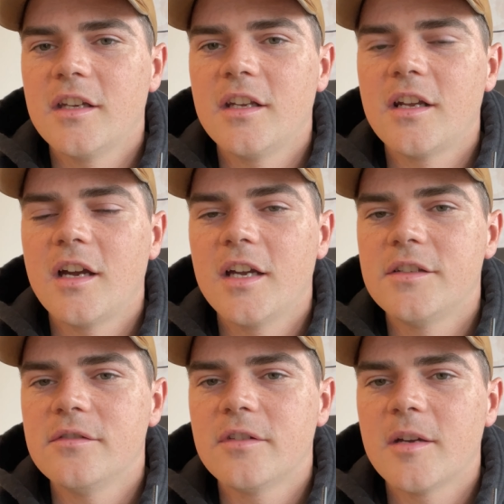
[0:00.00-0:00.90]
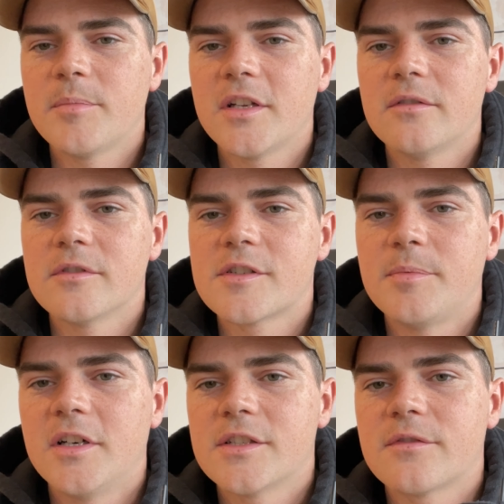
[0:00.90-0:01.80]
And I do get better
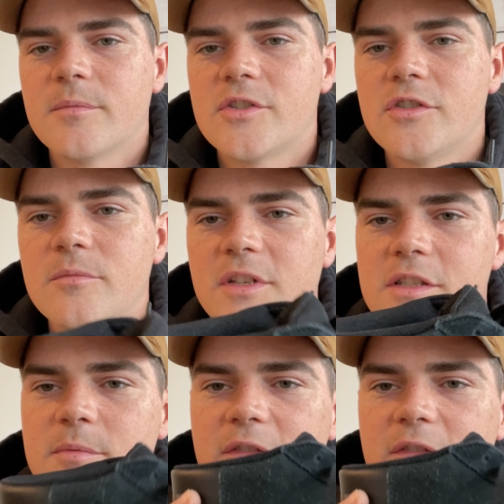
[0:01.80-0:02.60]
response from the shoe because my